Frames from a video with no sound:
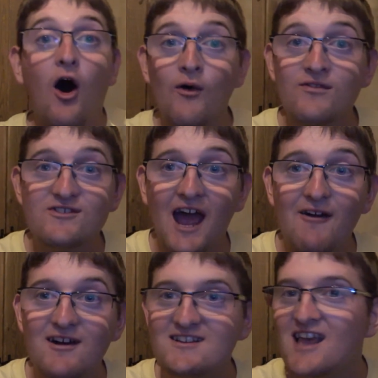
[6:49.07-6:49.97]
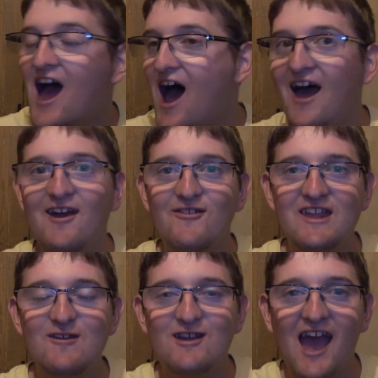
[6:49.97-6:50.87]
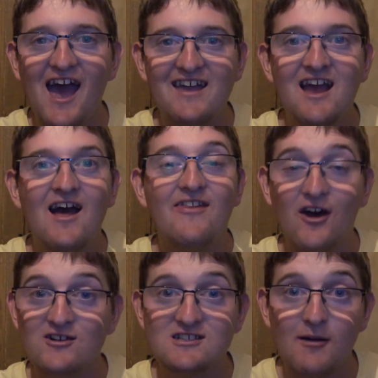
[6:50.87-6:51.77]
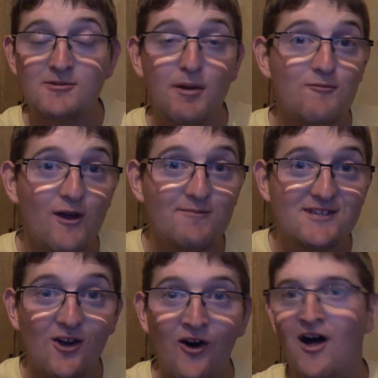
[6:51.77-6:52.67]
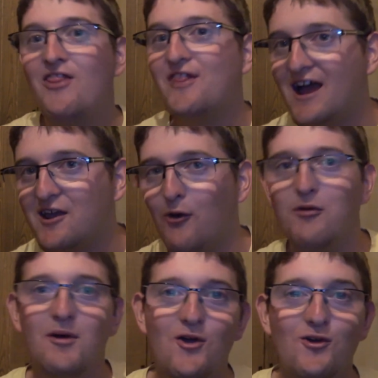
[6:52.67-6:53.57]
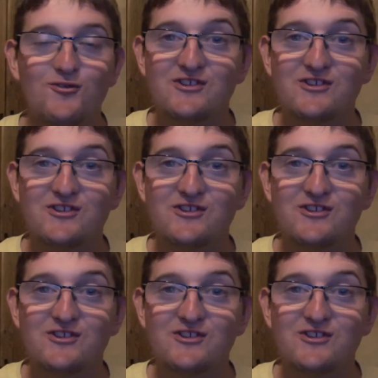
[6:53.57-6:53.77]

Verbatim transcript: Alton Towers uh, here in the UK, the Huss Top Spin rip saw, that got removed.